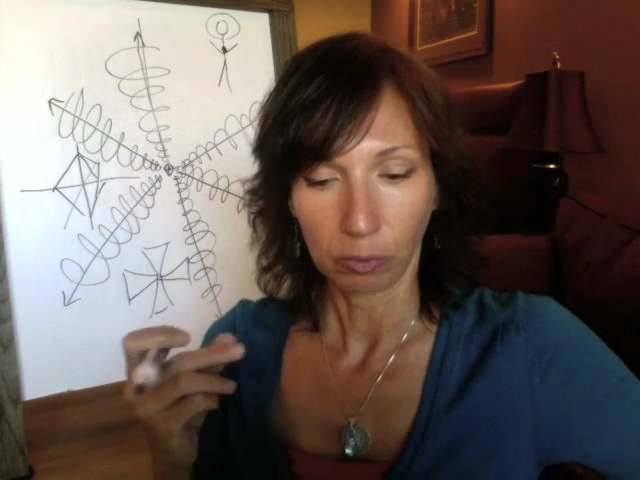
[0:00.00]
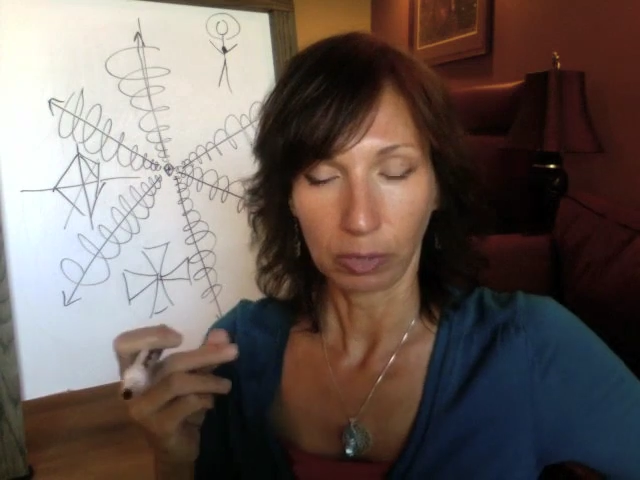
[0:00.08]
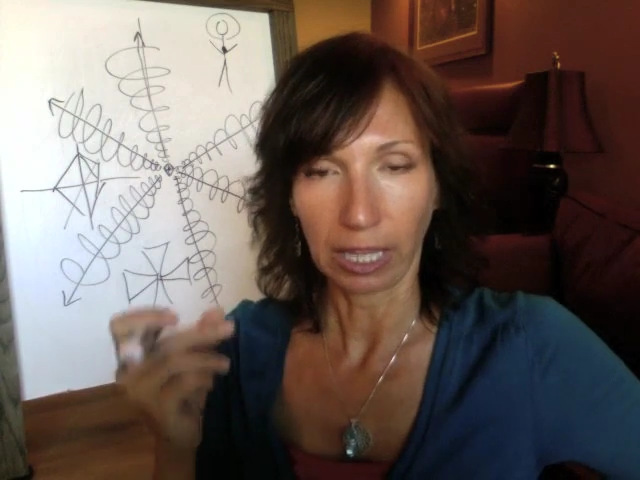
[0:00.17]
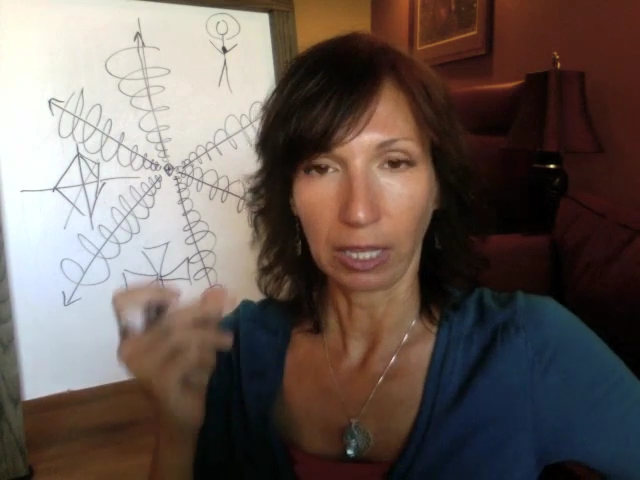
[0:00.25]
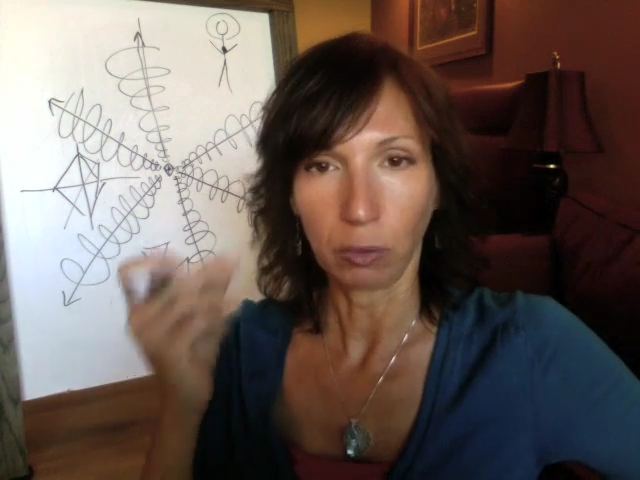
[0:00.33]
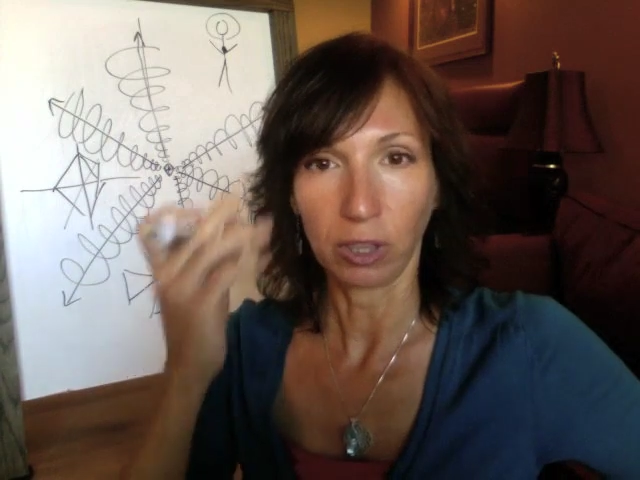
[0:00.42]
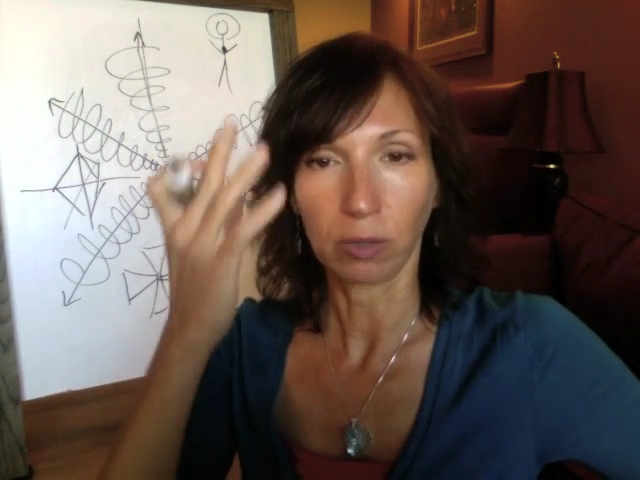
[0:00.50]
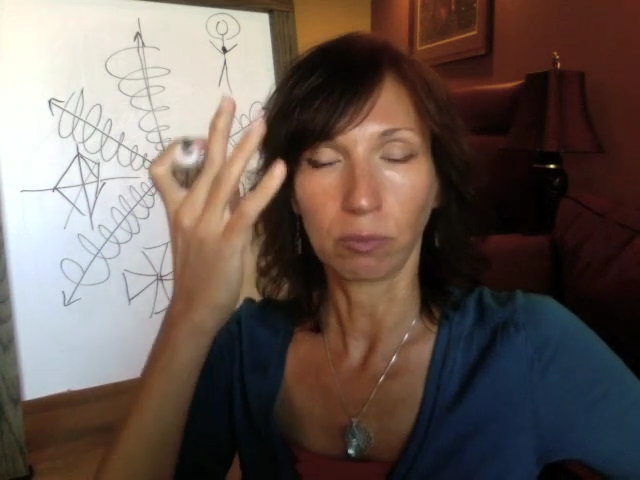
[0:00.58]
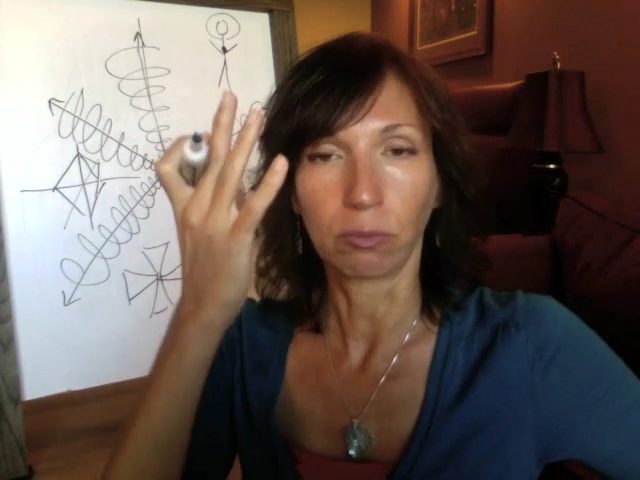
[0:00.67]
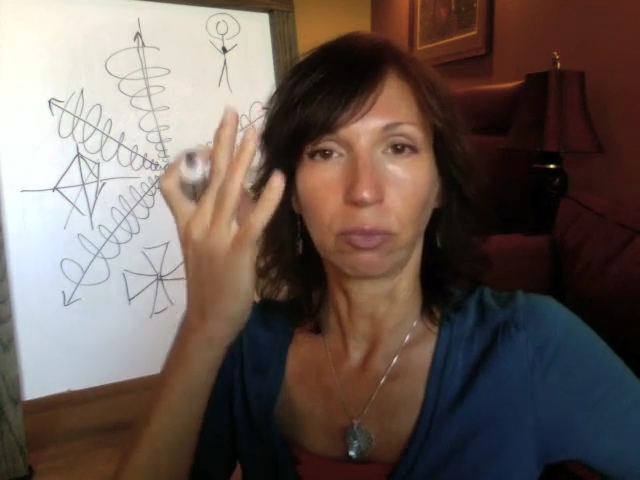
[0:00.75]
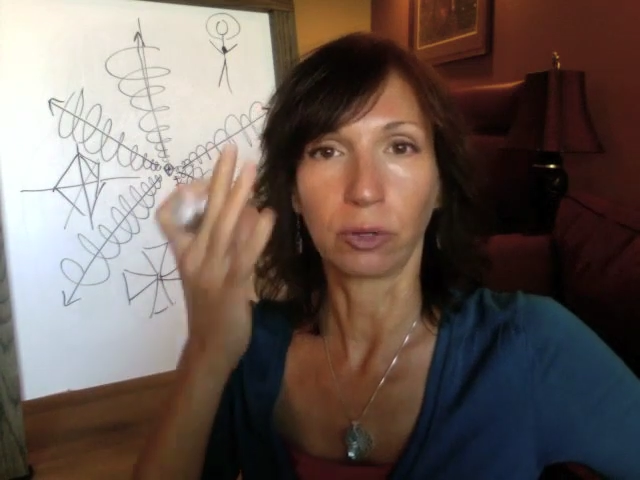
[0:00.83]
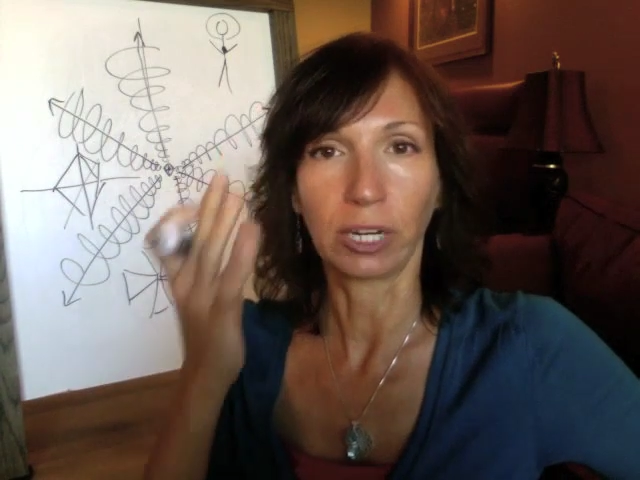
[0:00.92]
Play with
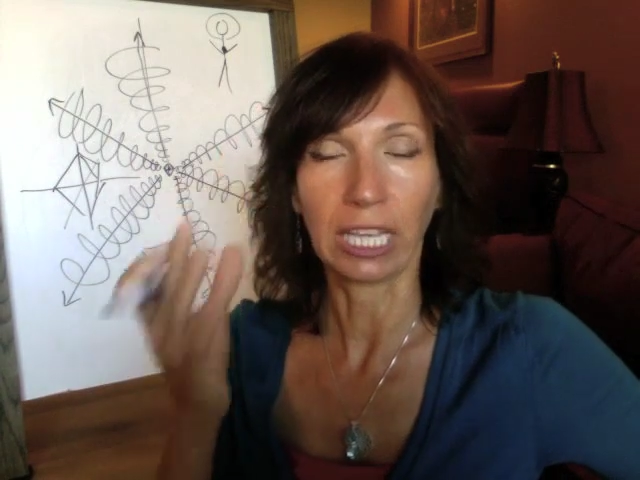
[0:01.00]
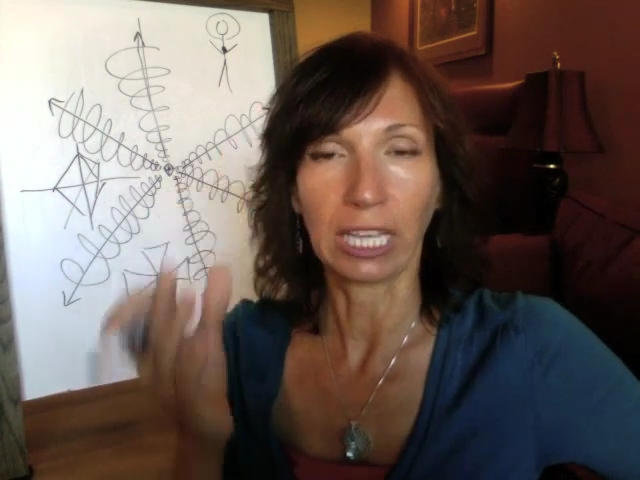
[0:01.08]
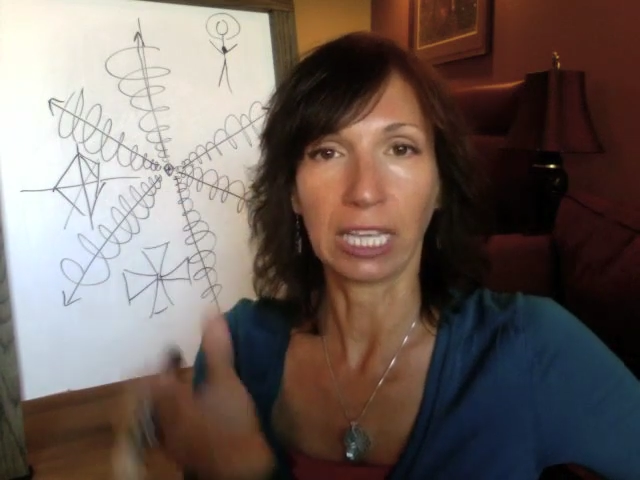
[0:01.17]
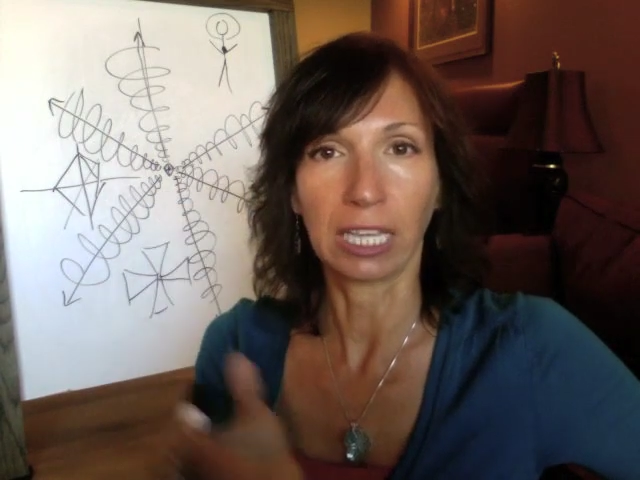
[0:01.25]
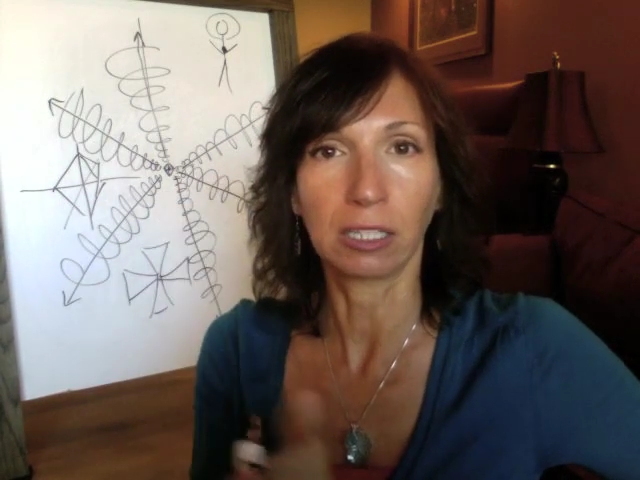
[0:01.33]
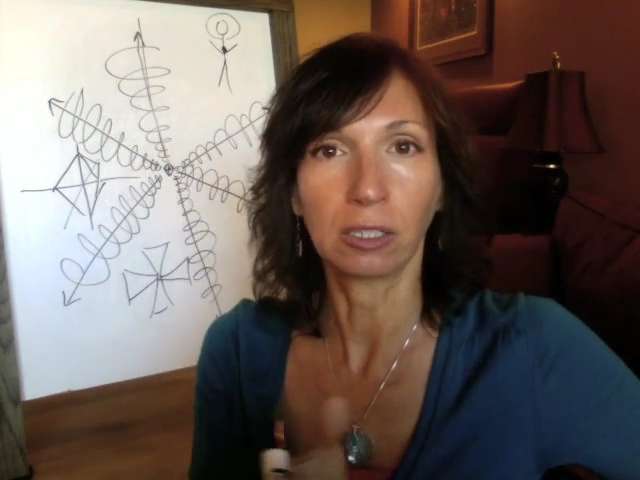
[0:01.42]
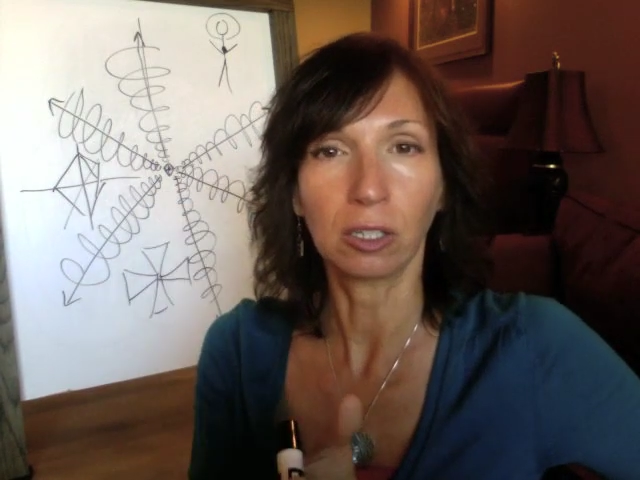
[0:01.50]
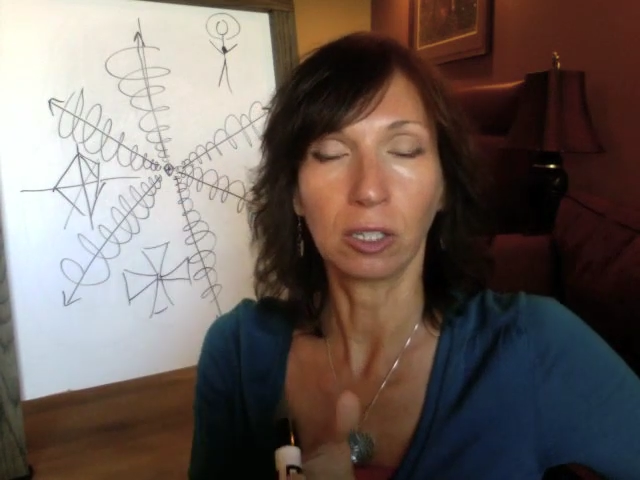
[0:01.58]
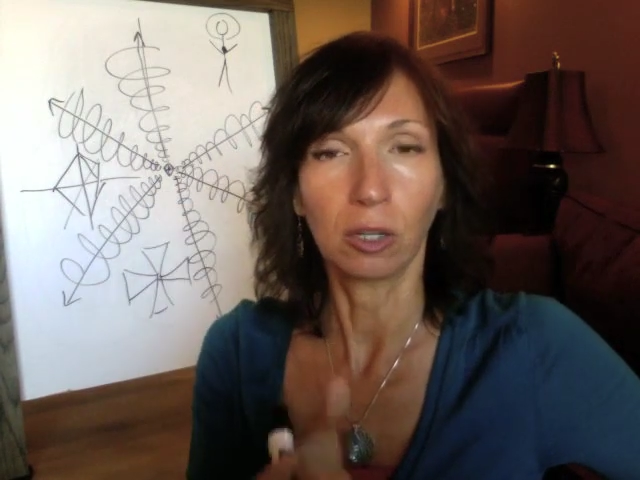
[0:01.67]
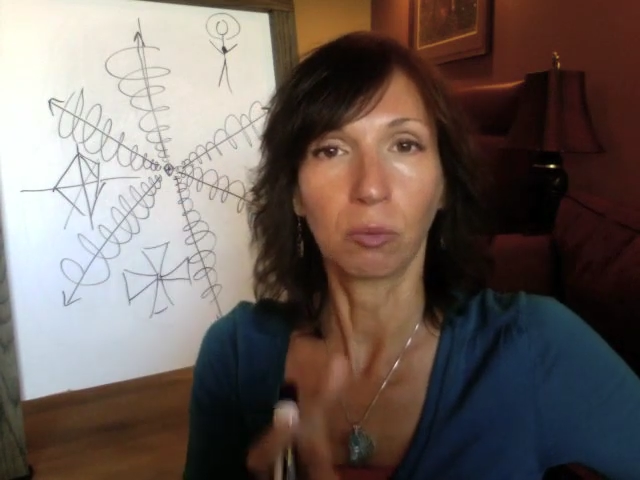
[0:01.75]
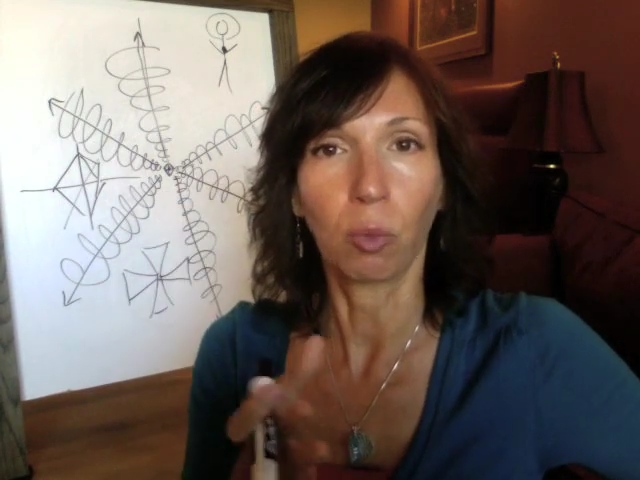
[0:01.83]
bringing in